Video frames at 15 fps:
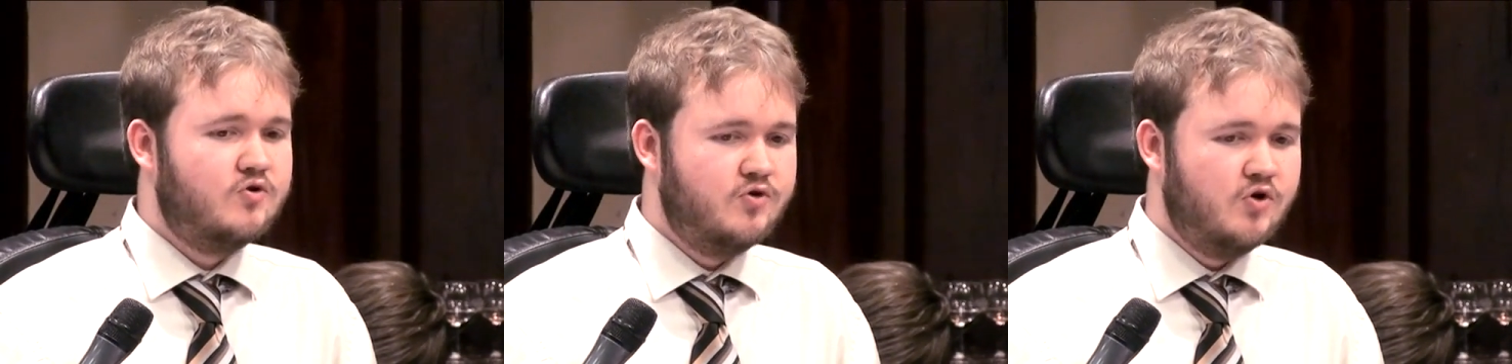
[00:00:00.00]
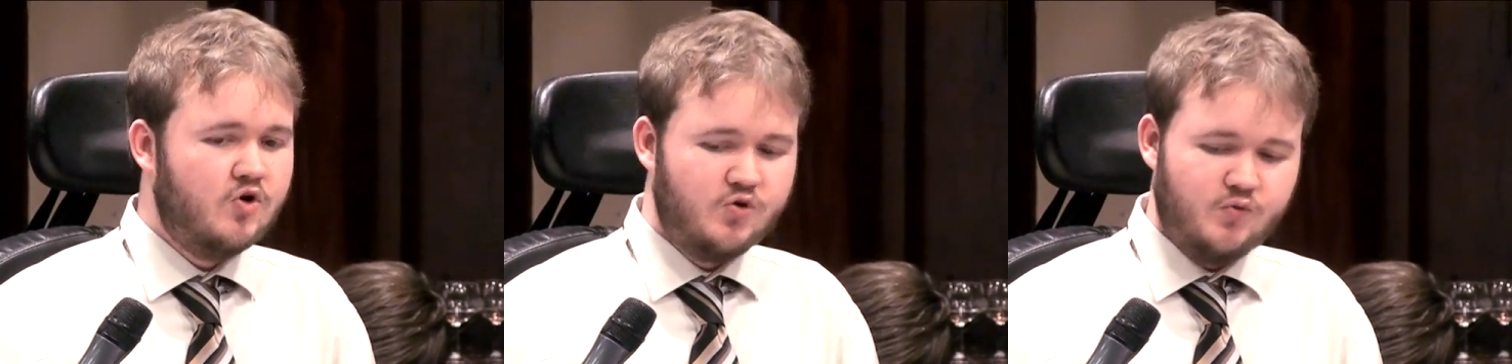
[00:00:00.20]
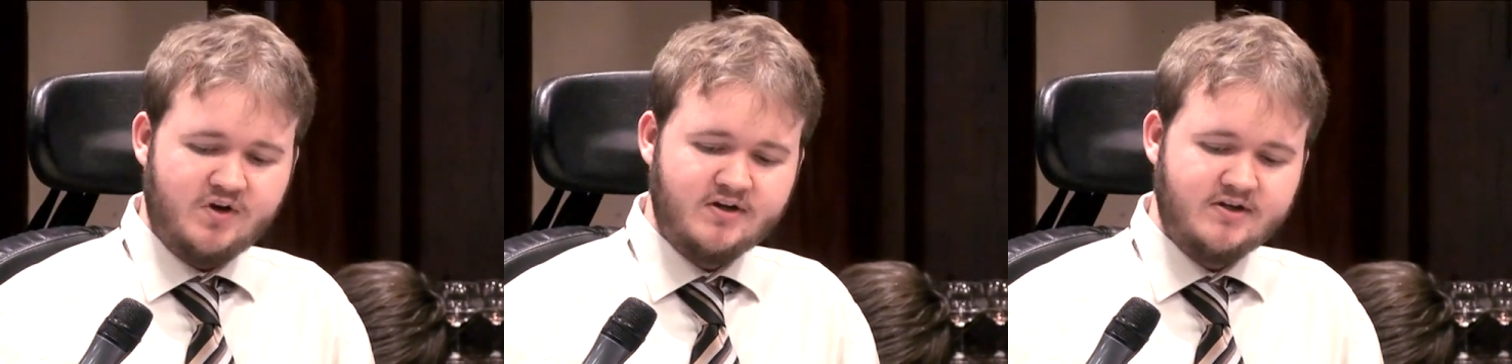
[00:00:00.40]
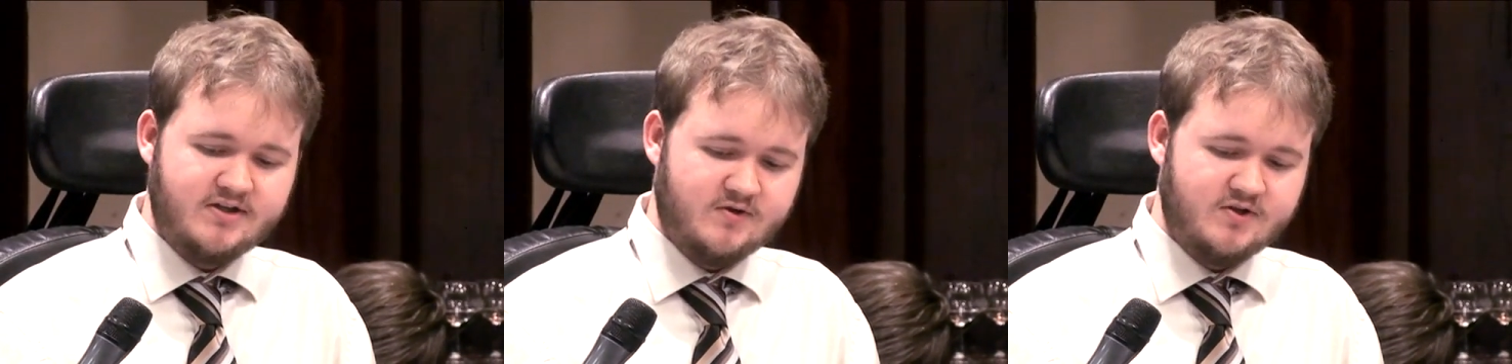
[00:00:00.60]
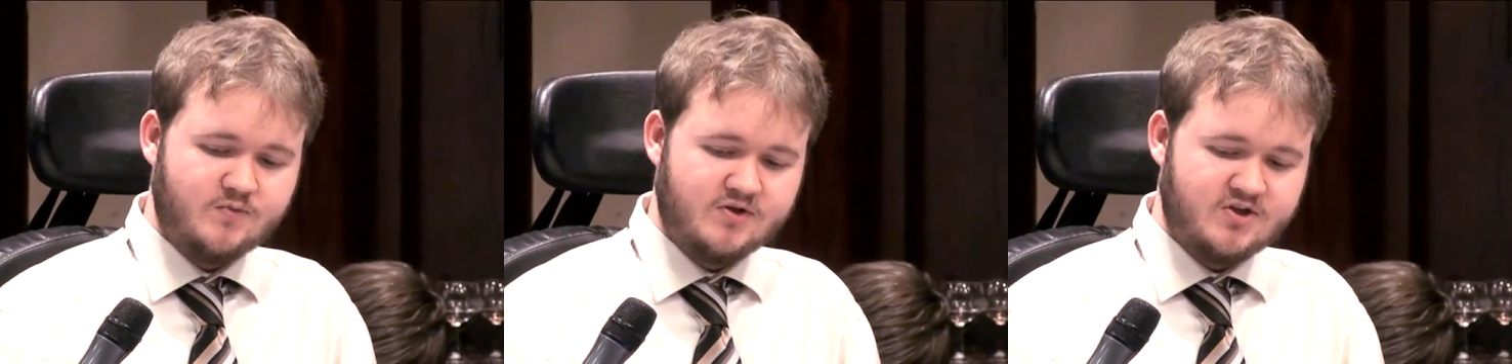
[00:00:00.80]
know that we can
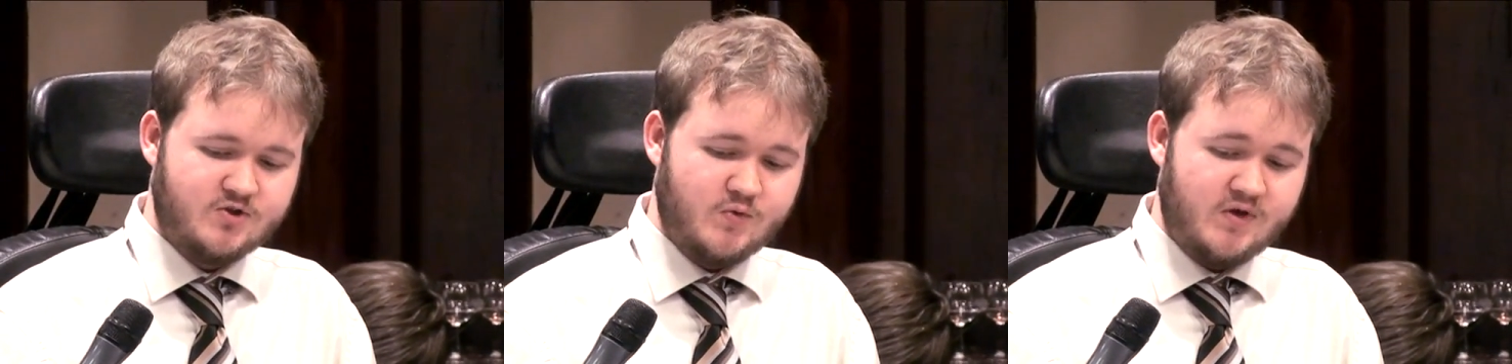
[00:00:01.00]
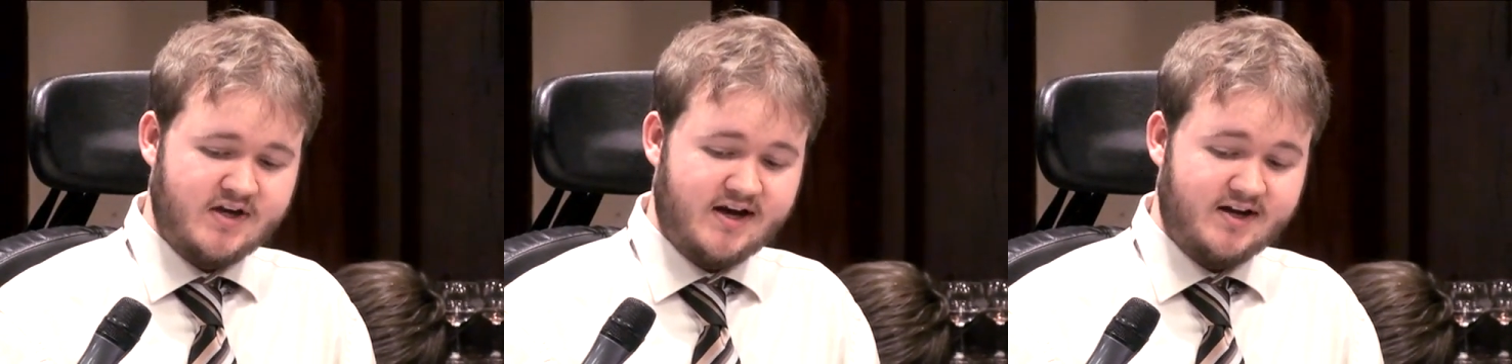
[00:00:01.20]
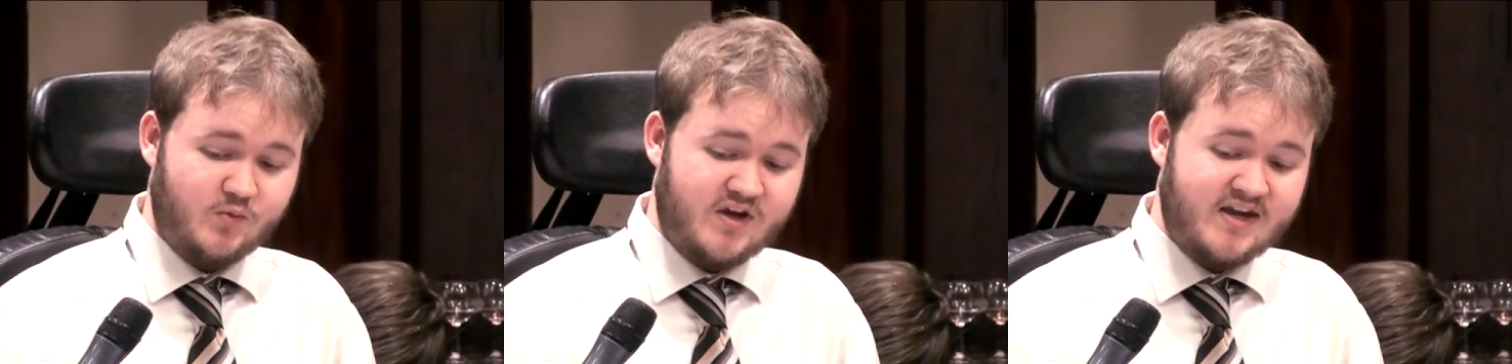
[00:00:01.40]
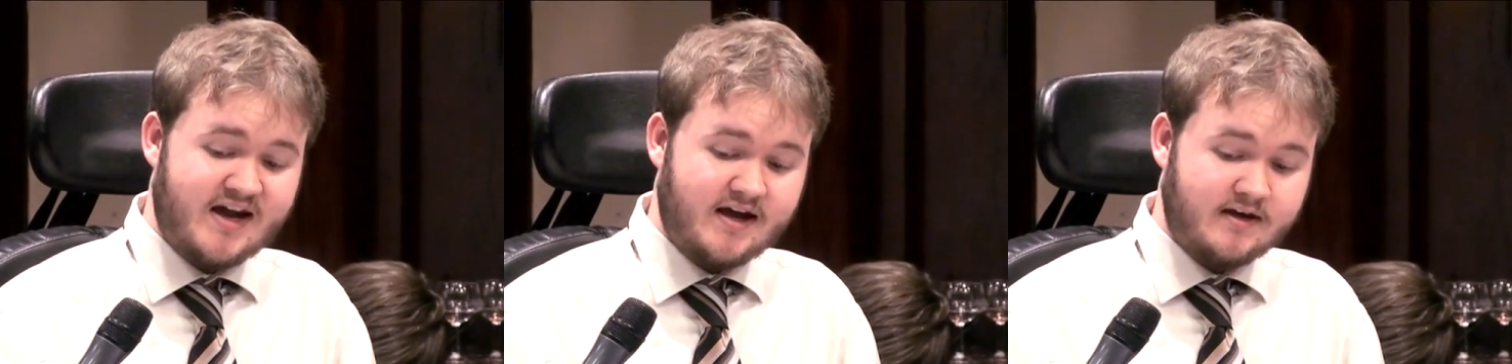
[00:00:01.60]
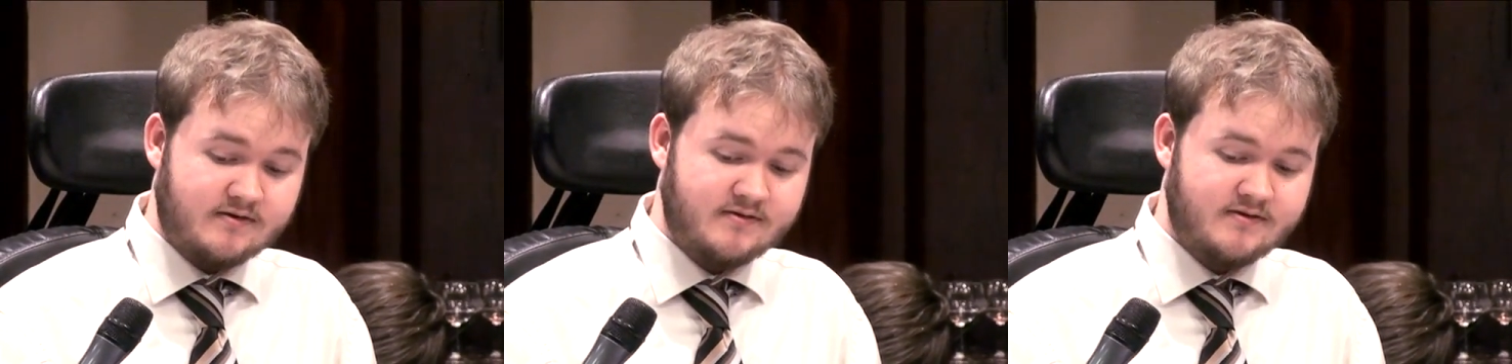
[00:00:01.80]
do as much as we can. We
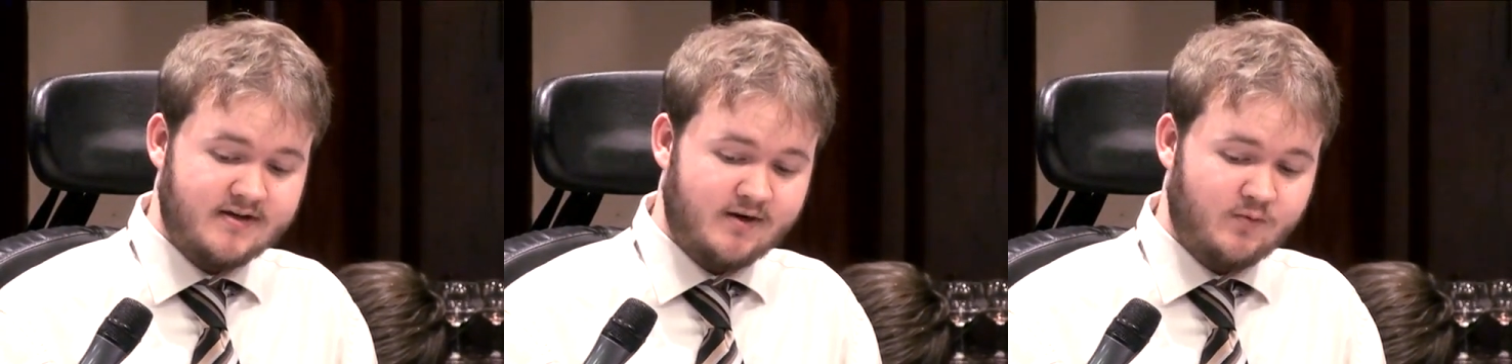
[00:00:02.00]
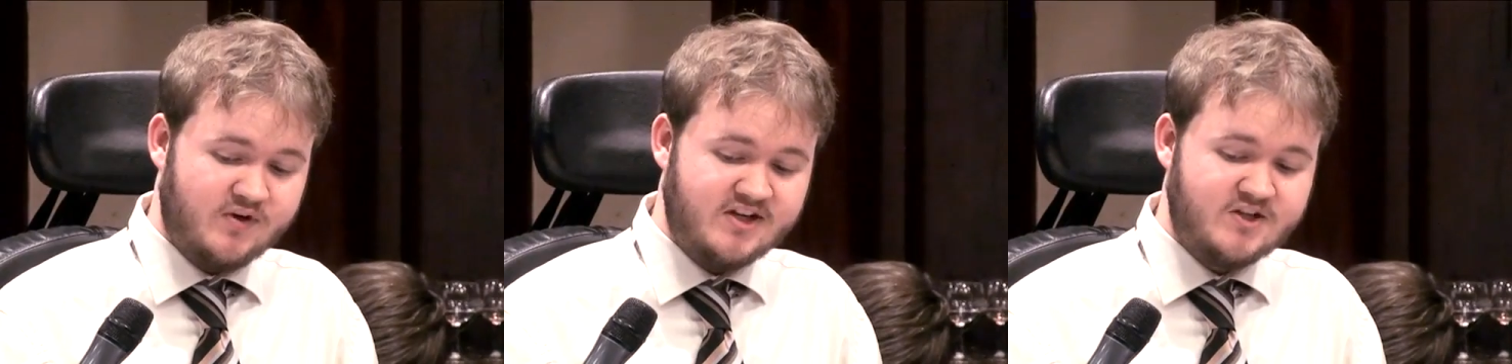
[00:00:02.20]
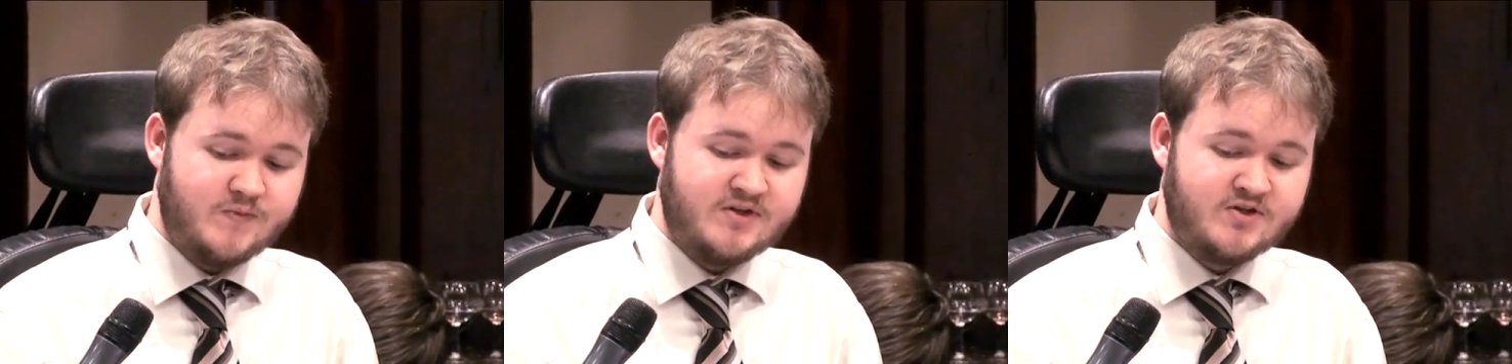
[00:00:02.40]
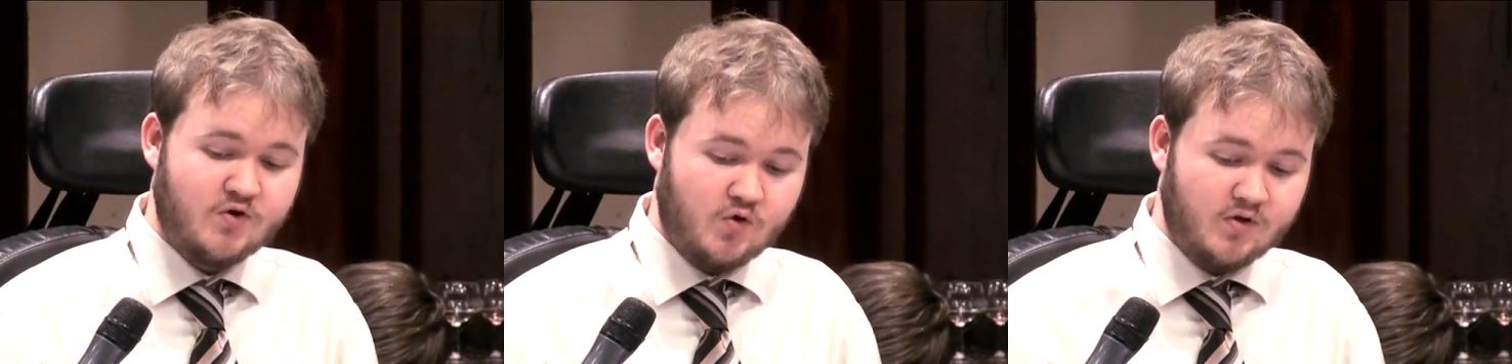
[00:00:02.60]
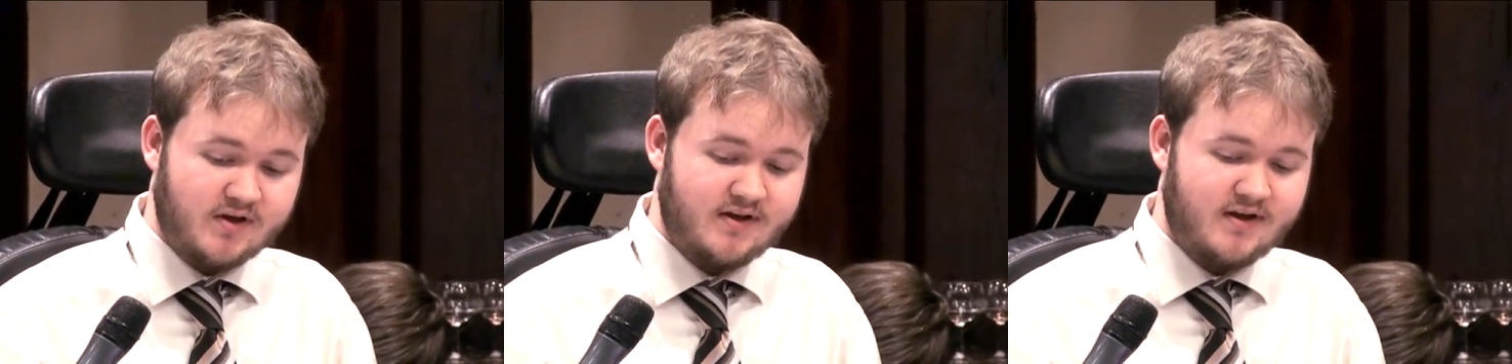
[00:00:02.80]
can't. And we need to be
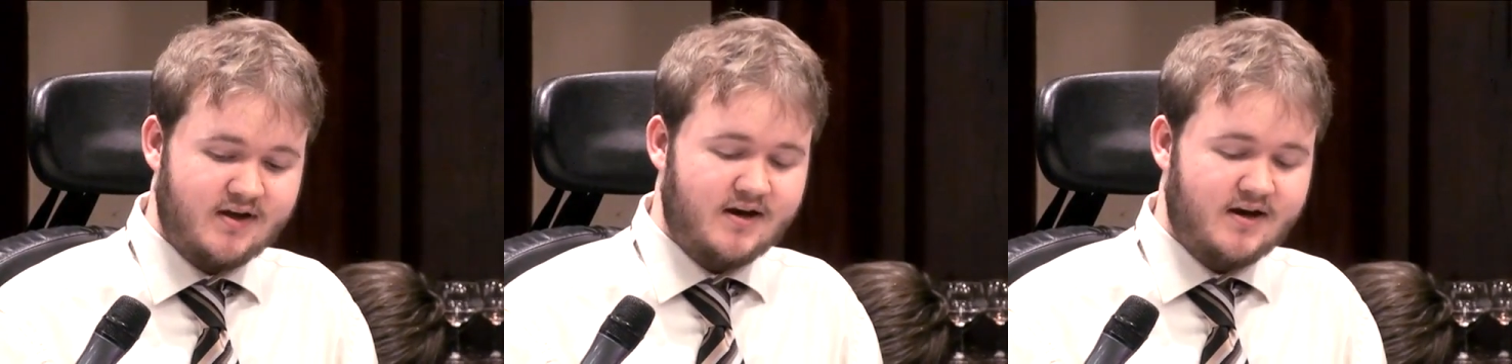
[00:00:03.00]
told.